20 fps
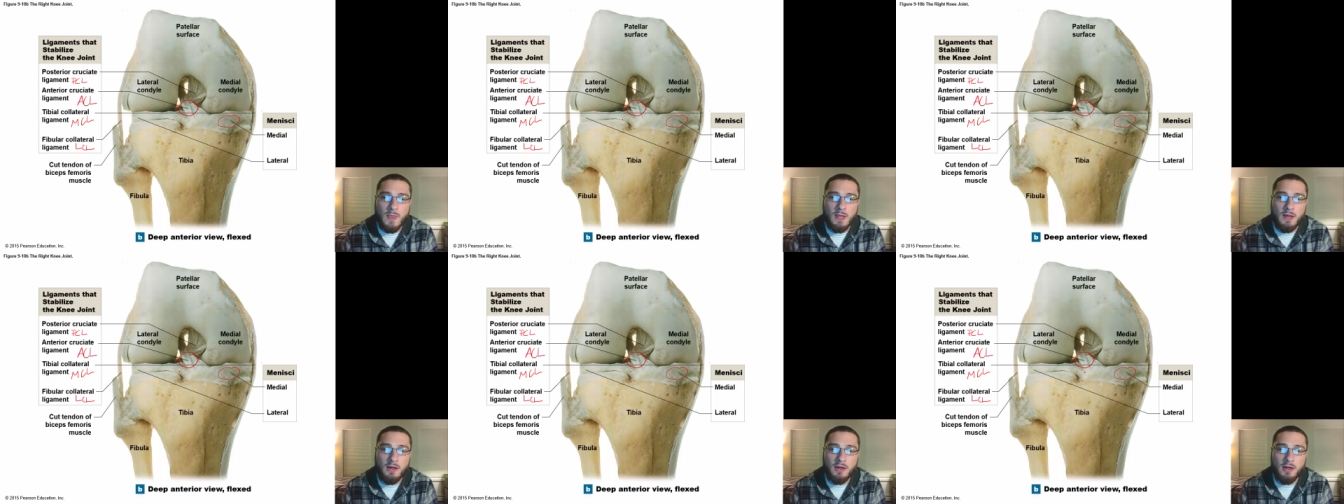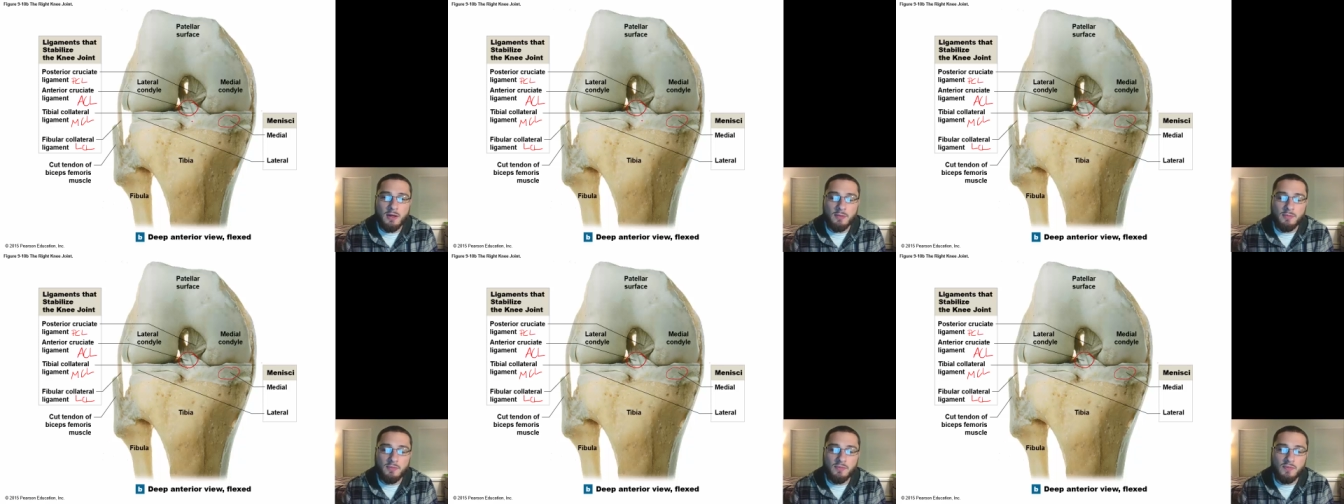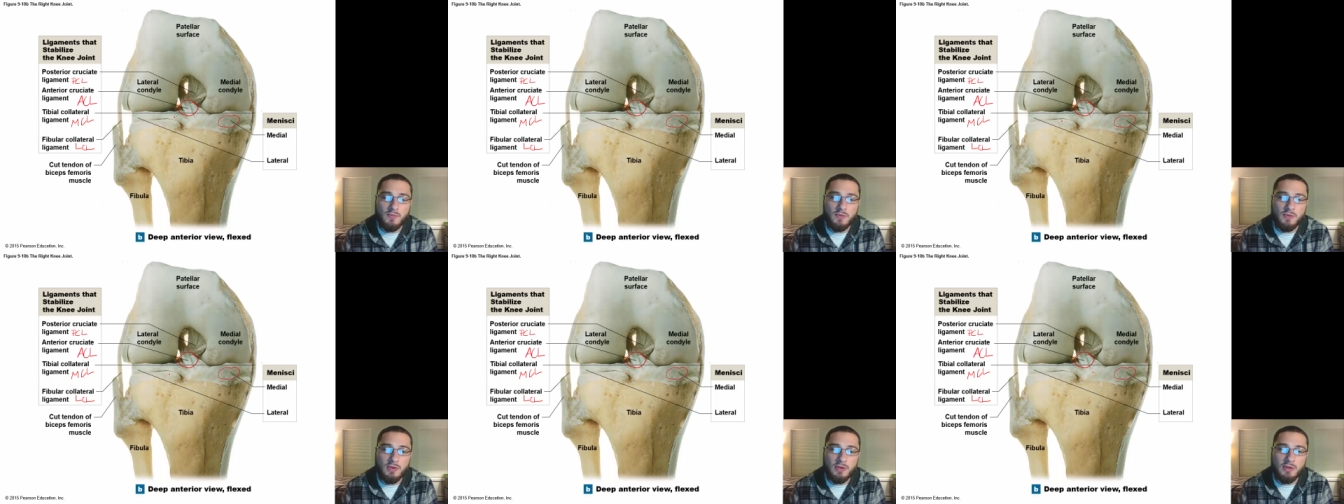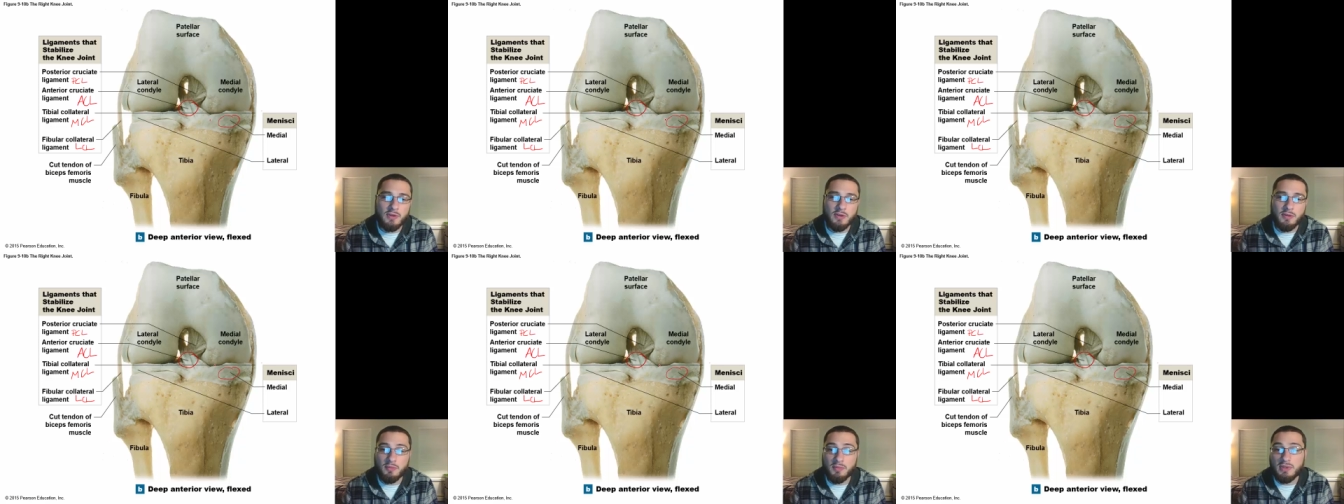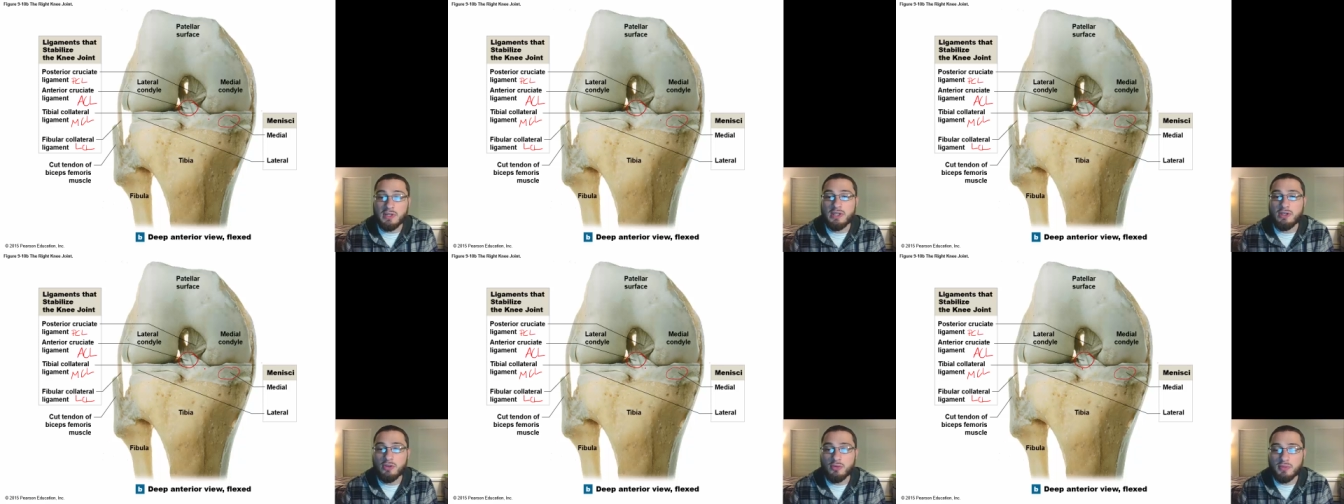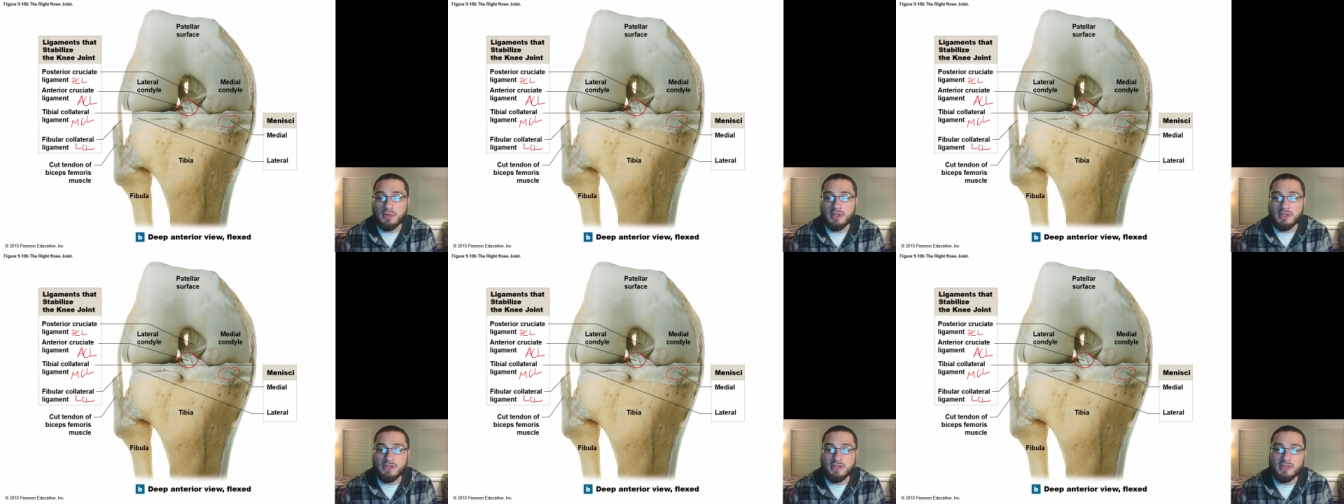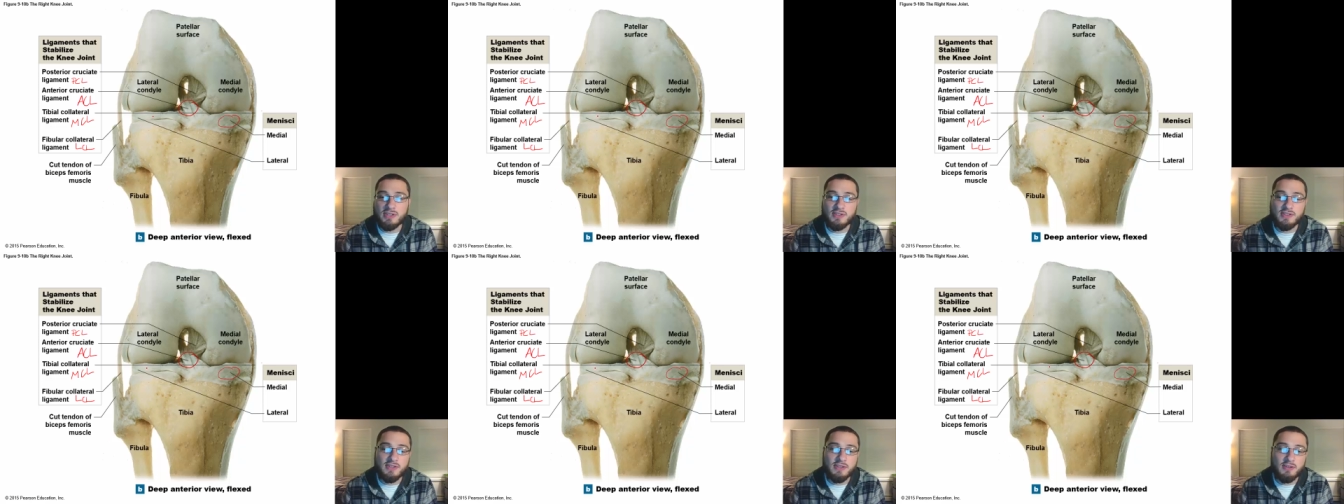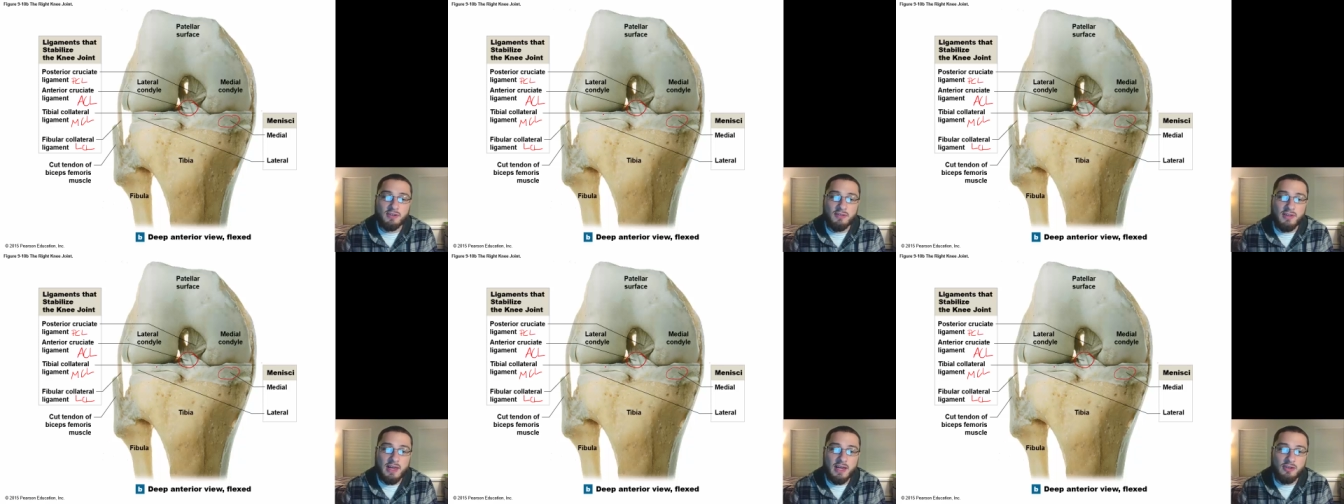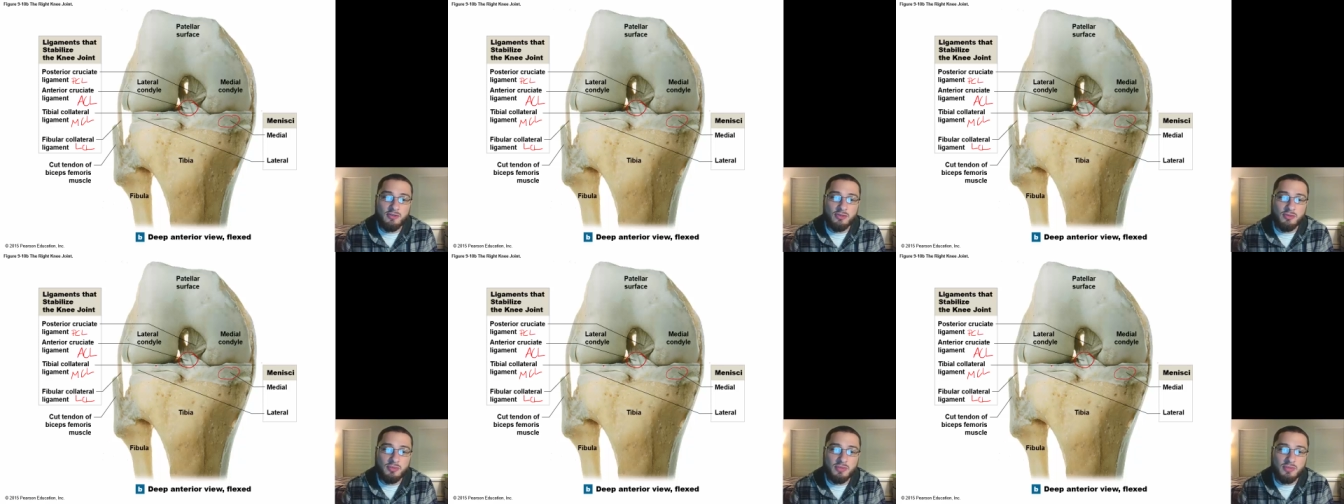the medial meniscus and the lateral